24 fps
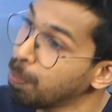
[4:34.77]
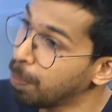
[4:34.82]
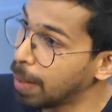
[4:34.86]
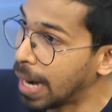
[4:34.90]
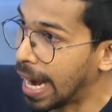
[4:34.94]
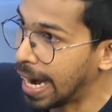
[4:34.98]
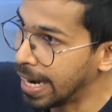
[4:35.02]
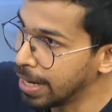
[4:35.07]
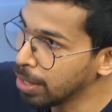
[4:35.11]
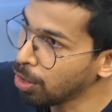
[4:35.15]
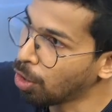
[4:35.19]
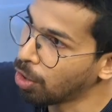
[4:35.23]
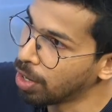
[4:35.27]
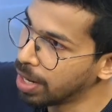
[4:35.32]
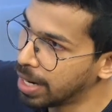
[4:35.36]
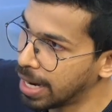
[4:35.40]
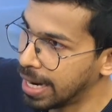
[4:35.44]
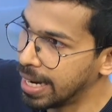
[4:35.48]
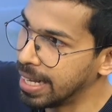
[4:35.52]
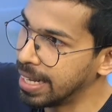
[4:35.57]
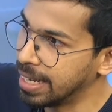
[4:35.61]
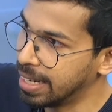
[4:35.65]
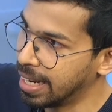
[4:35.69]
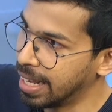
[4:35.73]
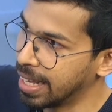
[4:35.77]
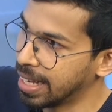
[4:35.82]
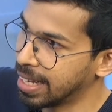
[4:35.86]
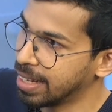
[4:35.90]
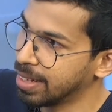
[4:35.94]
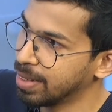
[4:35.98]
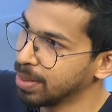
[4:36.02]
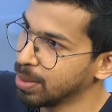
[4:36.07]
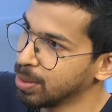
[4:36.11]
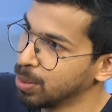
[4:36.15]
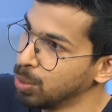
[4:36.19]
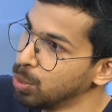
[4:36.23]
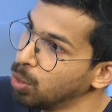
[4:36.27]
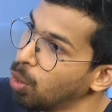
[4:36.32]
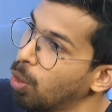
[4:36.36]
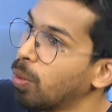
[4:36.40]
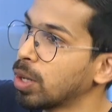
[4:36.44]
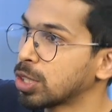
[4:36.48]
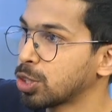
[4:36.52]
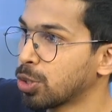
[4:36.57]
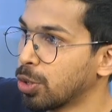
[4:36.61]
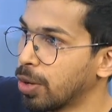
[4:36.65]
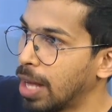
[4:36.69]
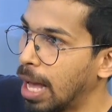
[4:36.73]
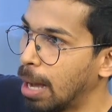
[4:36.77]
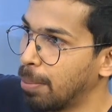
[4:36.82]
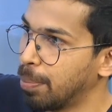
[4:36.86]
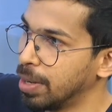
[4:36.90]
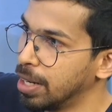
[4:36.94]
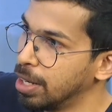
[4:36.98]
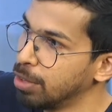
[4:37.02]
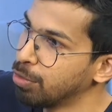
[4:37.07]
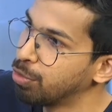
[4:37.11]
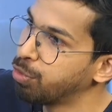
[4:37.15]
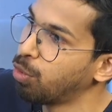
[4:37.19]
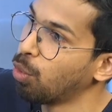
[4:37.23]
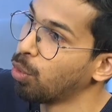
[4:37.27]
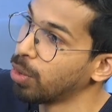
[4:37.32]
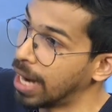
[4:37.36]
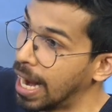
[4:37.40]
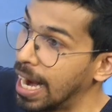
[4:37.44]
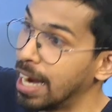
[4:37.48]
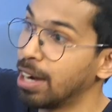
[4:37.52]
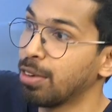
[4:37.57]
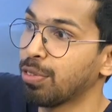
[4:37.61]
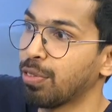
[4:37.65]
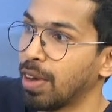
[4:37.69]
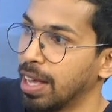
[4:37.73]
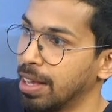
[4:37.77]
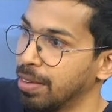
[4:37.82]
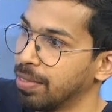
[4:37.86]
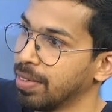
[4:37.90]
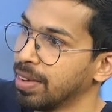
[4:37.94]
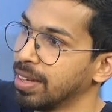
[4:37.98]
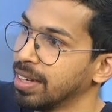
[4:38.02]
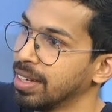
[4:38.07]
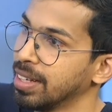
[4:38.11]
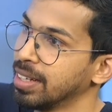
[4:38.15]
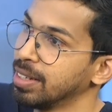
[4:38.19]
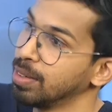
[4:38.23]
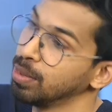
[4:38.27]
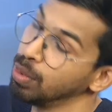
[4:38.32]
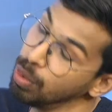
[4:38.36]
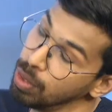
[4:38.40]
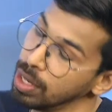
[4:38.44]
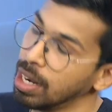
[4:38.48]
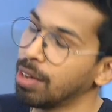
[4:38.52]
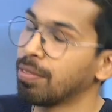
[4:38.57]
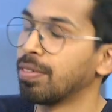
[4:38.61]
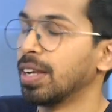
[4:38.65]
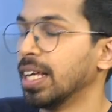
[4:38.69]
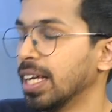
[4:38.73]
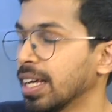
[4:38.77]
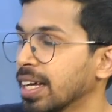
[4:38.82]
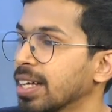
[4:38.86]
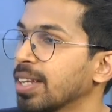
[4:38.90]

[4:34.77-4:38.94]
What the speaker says: planned already, you know what's going to happen in 4 and 5. Oh, lovely.